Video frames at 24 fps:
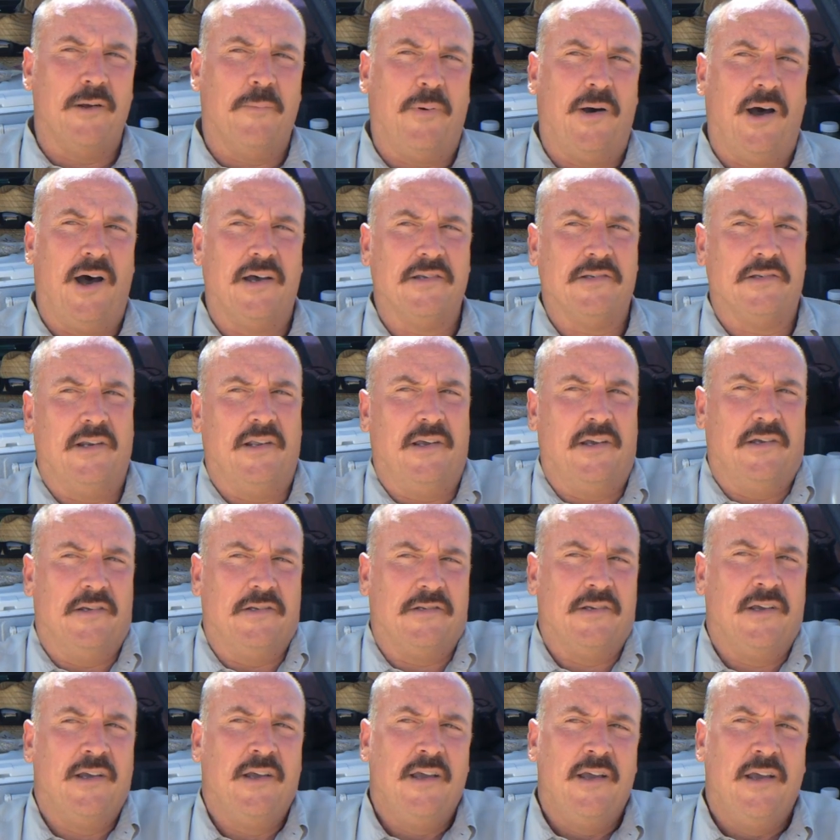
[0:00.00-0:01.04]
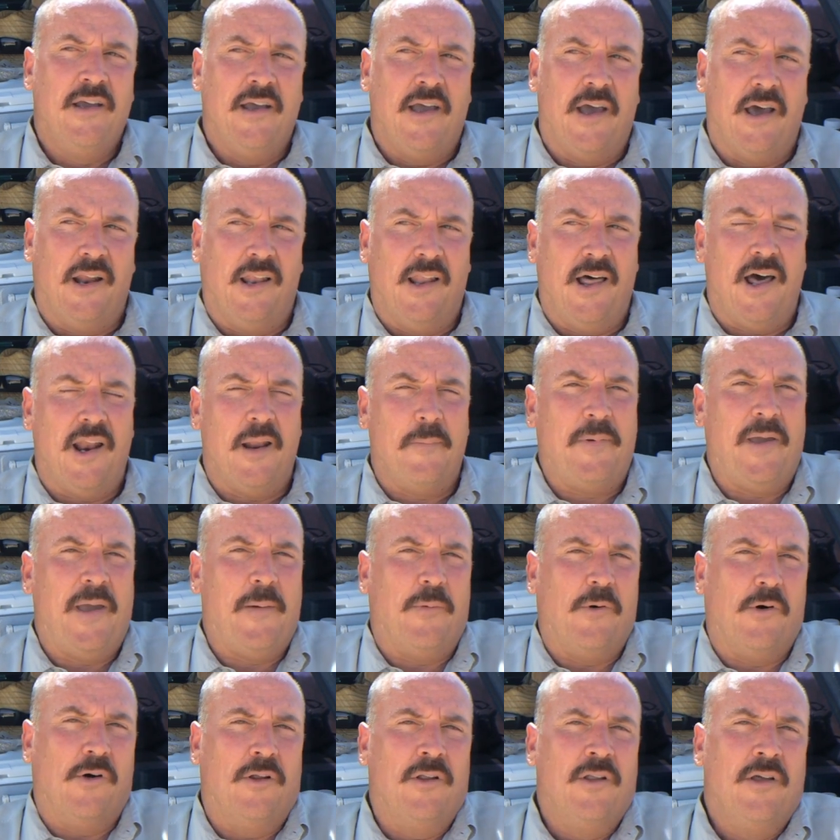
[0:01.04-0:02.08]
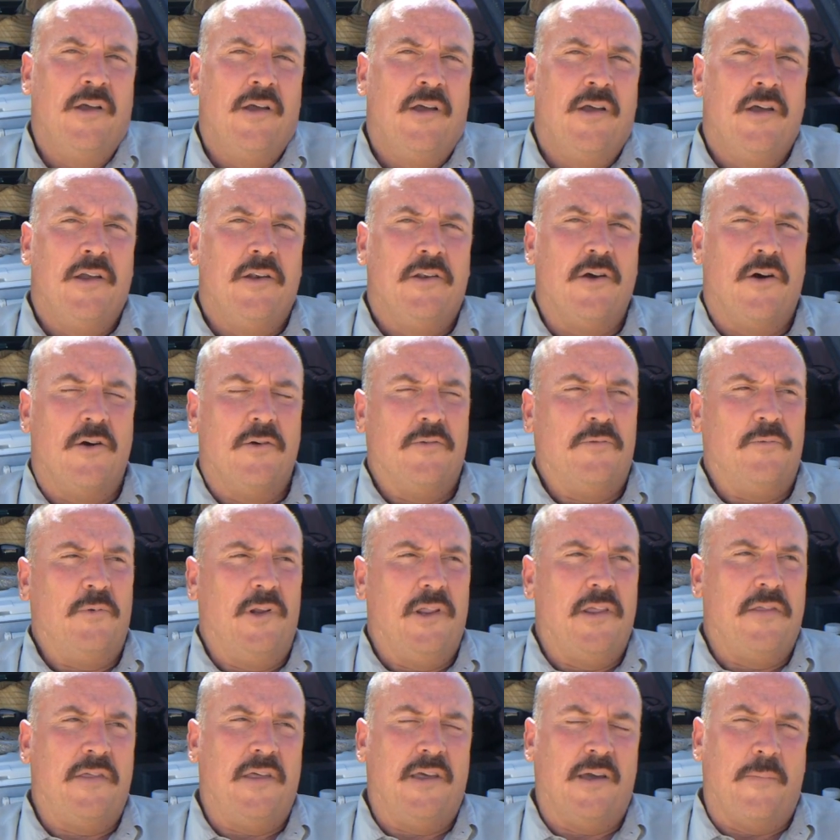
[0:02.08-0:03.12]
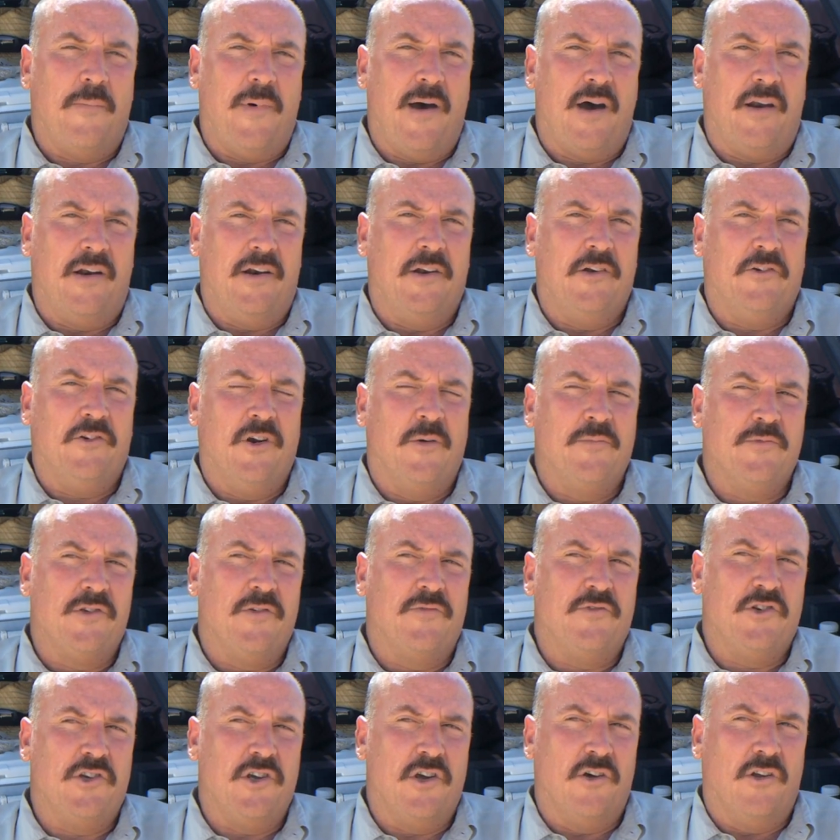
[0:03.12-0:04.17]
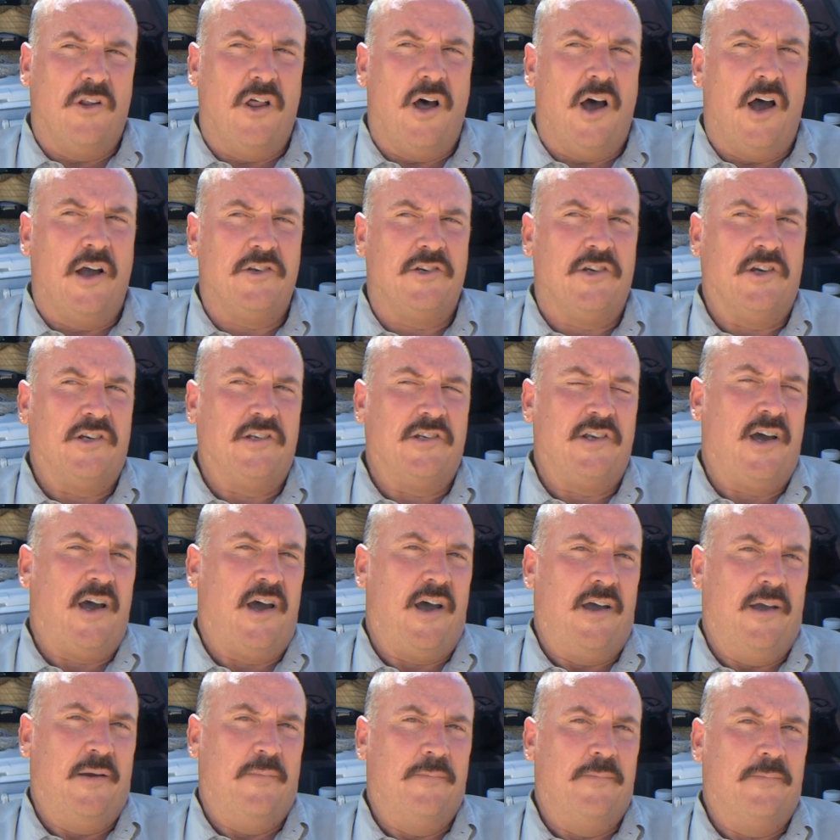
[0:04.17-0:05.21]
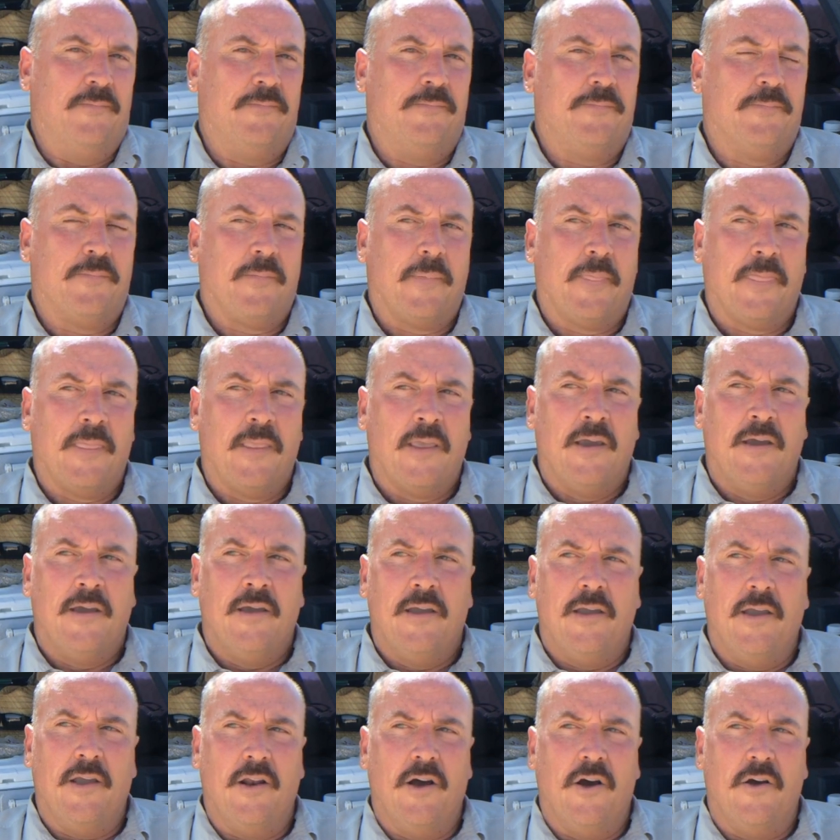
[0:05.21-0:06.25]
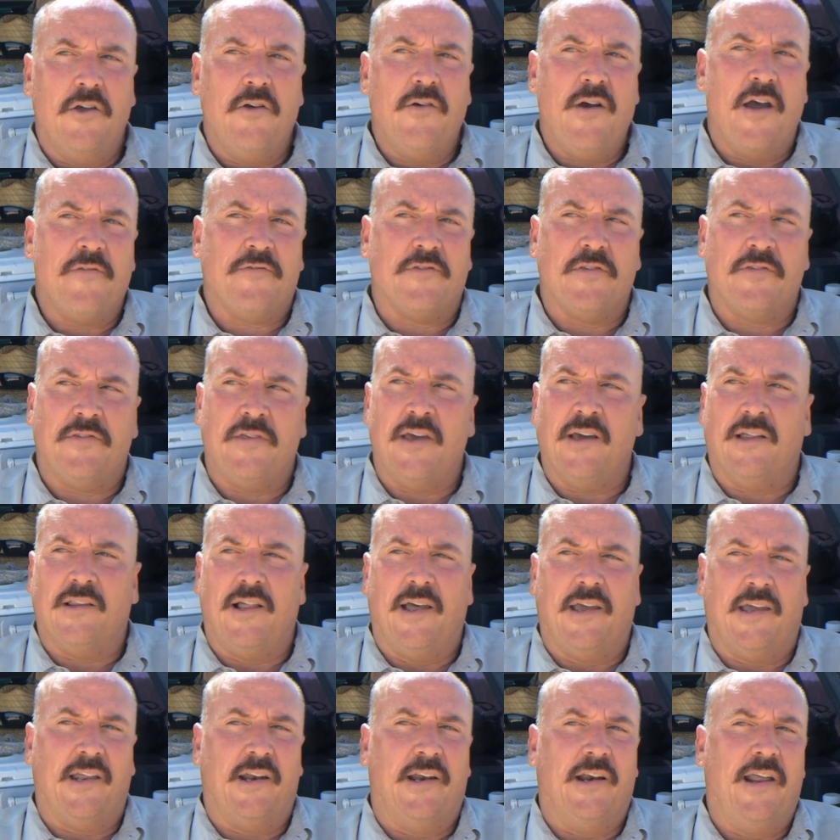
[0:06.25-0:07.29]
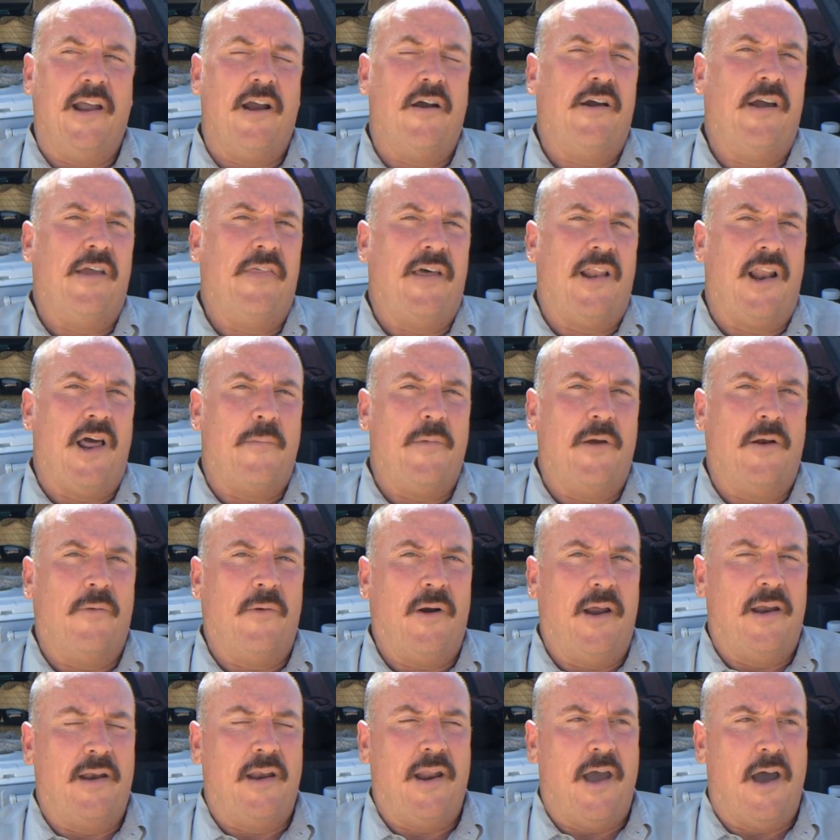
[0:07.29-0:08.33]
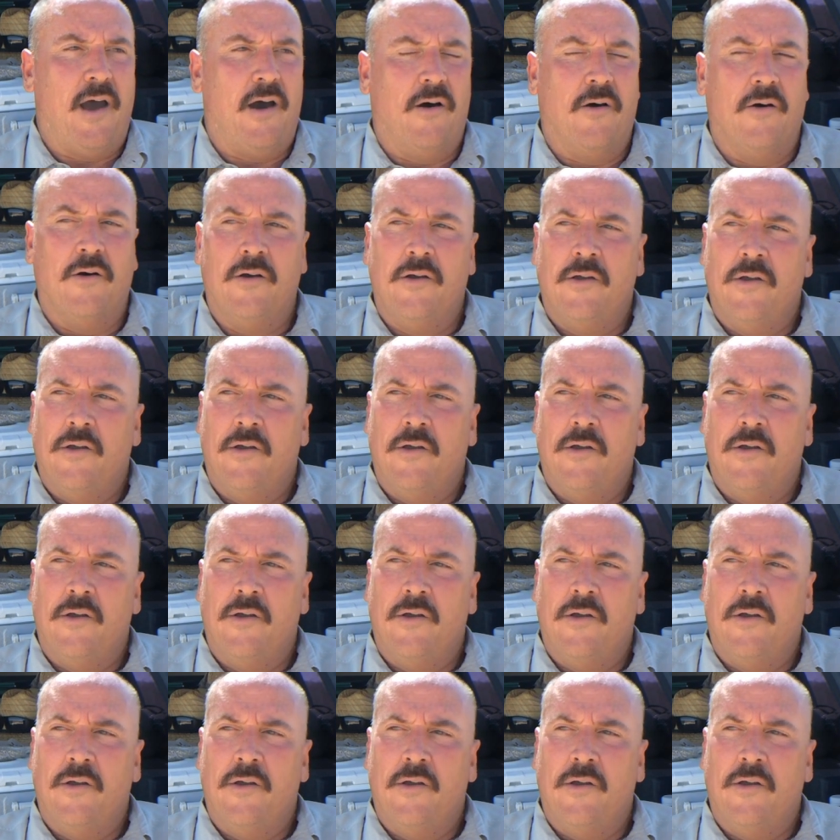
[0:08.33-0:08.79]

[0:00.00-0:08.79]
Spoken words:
deposit is. And a lot of people don't really think about it in terms of geologic time. You know, you have to think like in an area that I'm in right now,